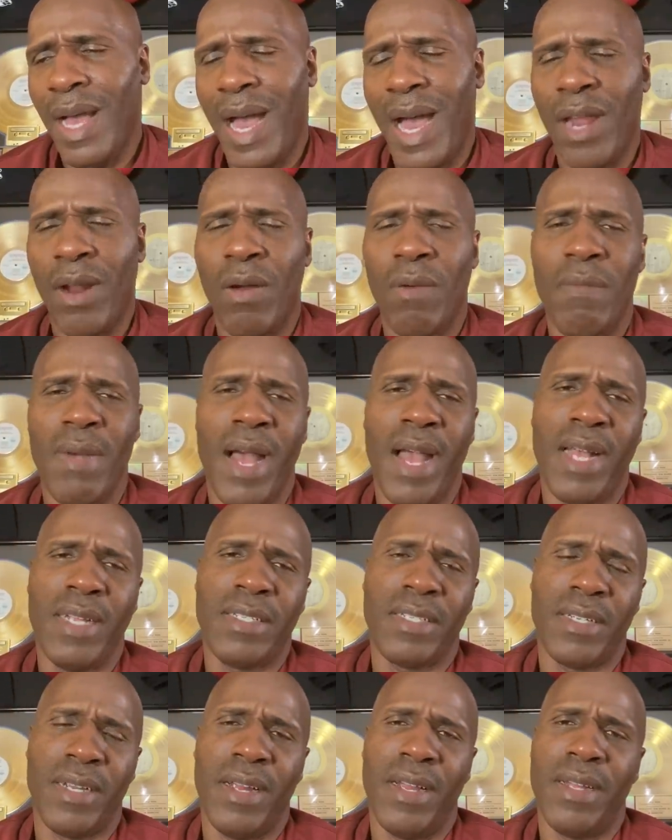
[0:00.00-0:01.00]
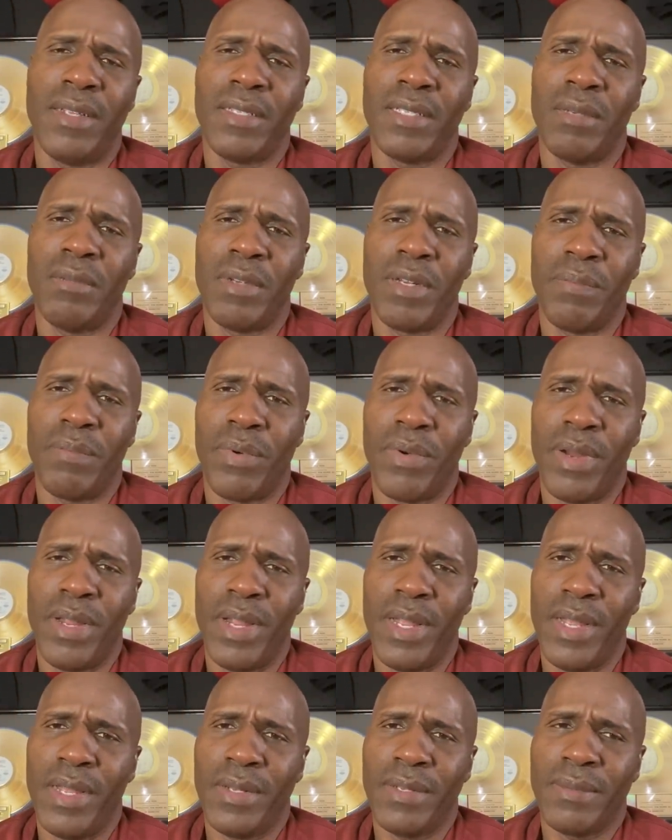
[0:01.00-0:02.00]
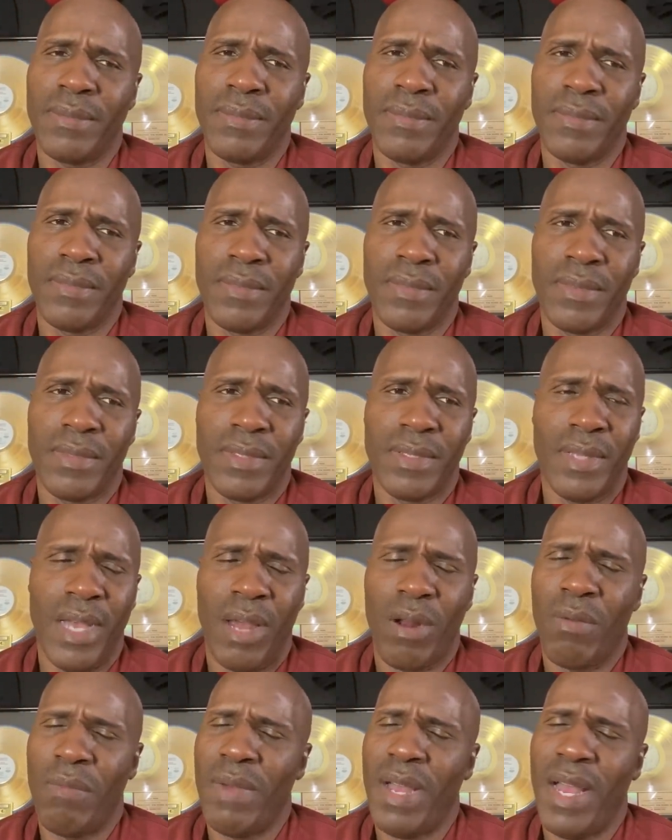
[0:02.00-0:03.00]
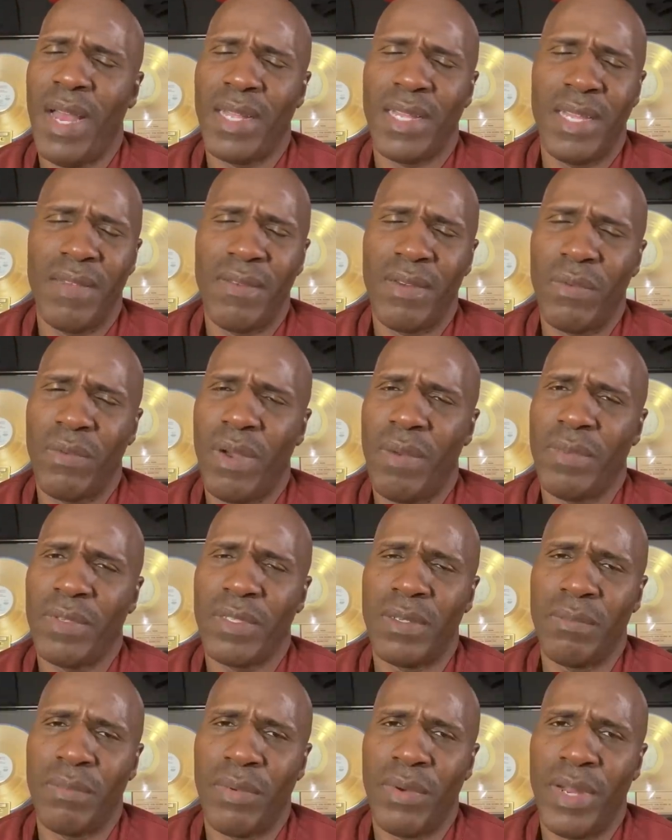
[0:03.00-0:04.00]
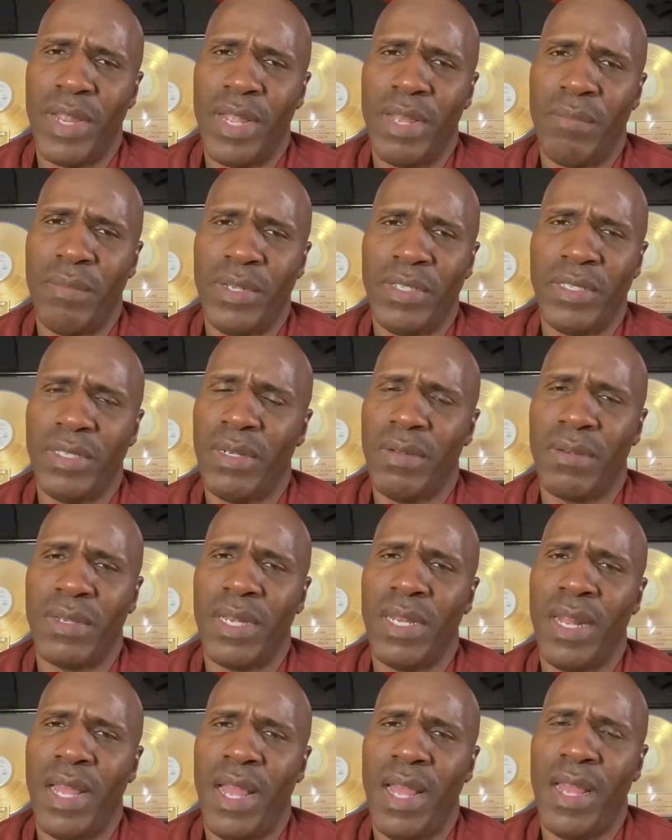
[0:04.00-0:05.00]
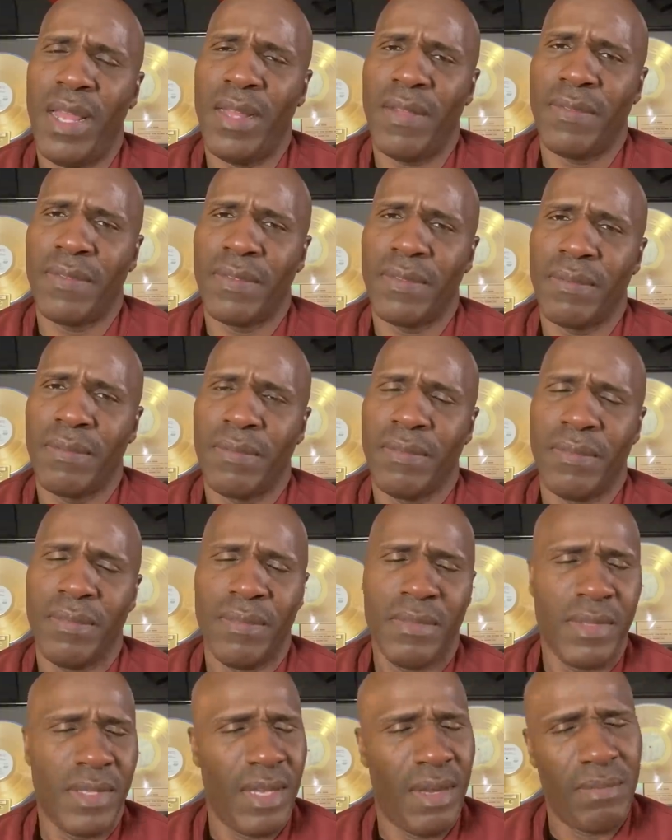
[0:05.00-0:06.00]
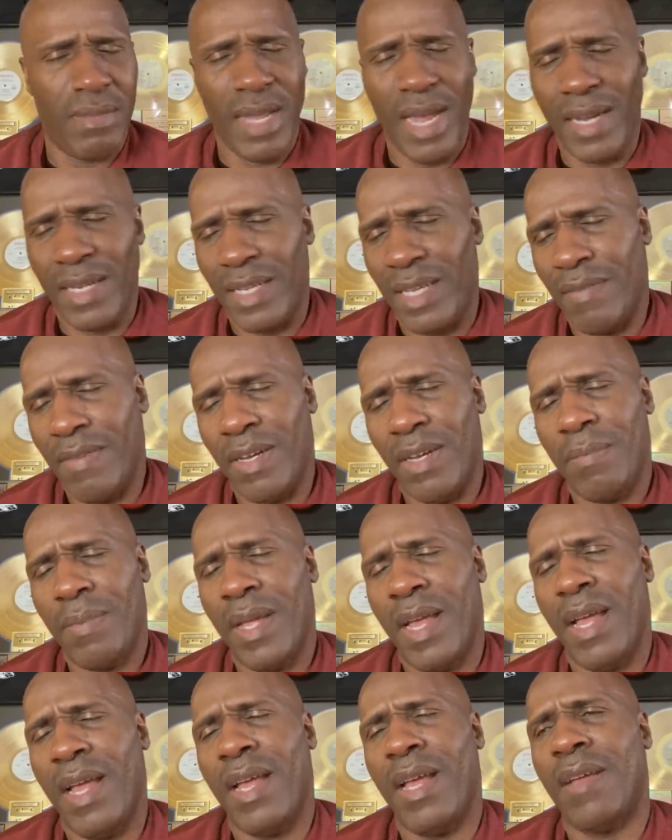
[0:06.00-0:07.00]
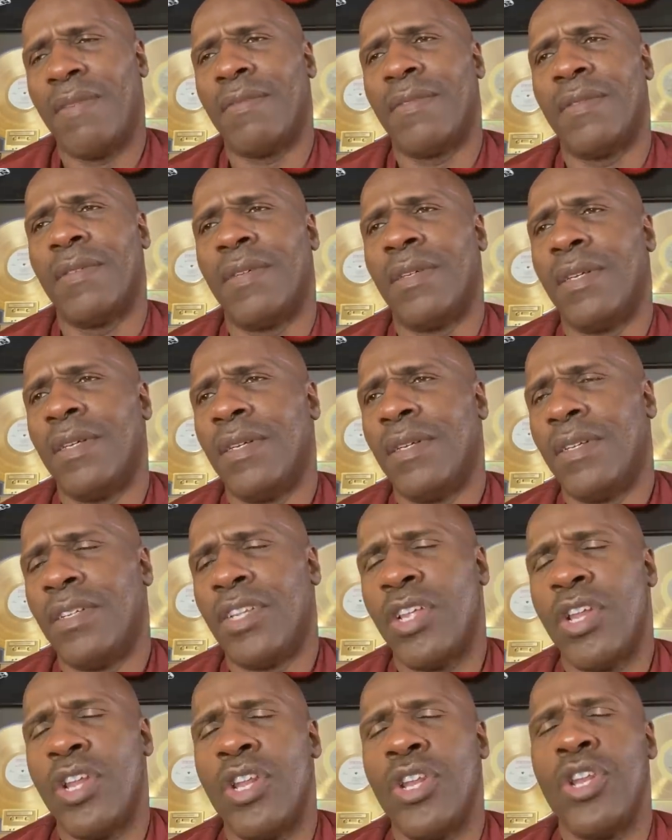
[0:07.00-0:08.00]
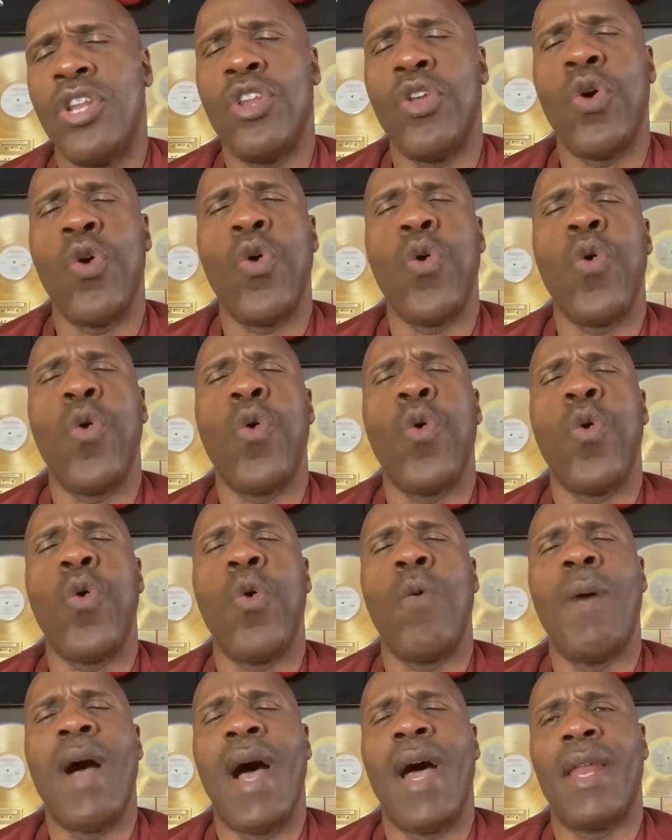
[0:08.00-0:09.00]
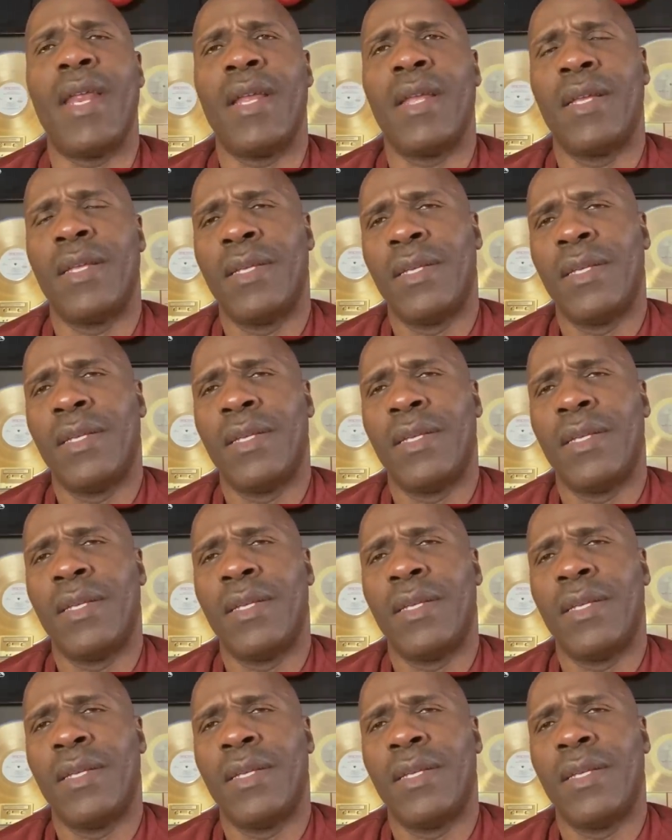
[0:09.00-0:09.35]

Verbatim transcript: I don't mind sharing some of the bread. I don't mind giving a woman some bread, but she don't get half. I'm not giving up half to nobody.